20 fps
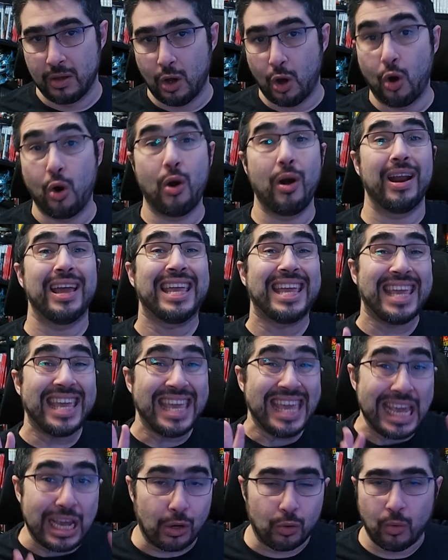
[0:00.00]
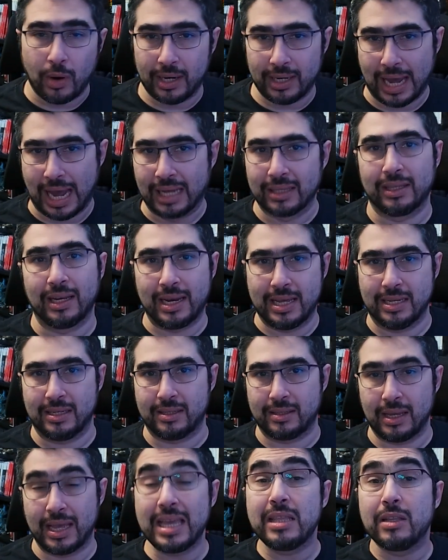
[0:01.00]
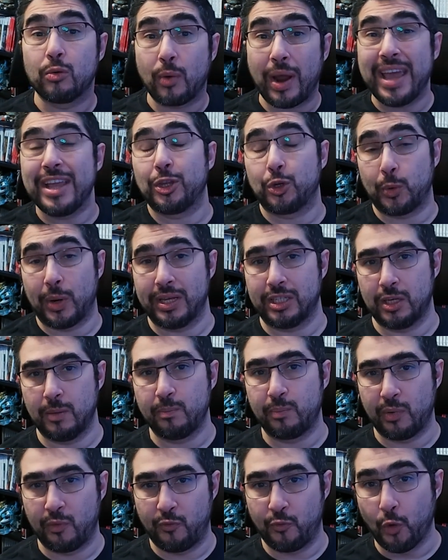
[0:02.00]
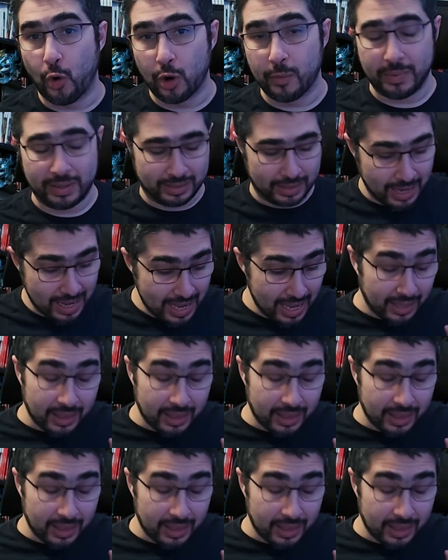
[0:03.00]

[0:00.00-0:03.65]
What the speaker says: or equal at least in ray tracing performance.